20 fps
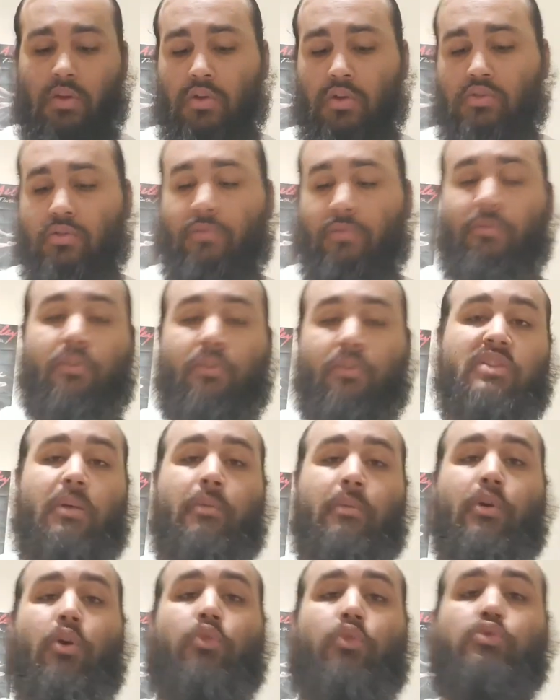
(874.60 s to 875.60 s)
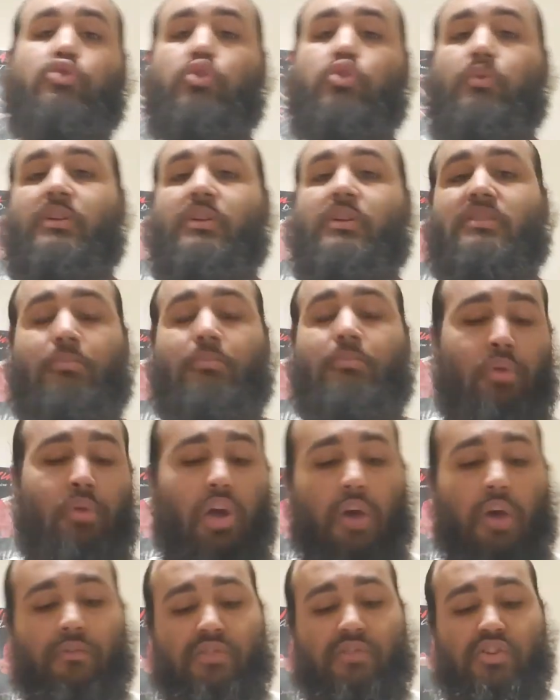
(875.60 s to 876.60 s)
So first thing I'm going to go to is the
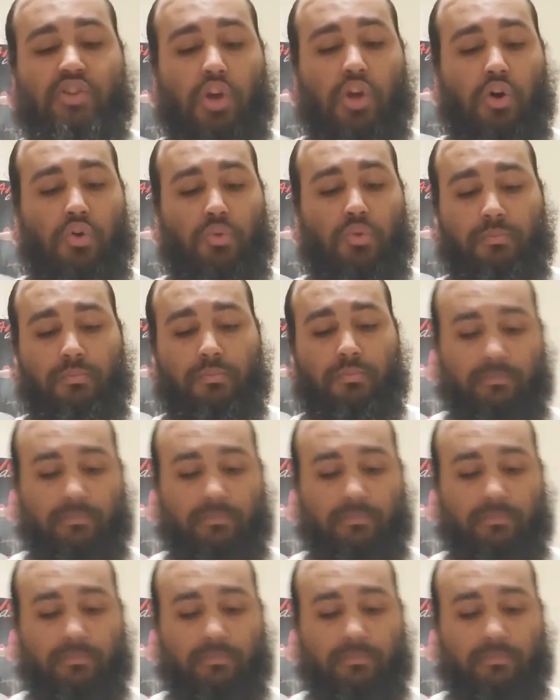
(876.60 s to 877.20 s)
book of Job.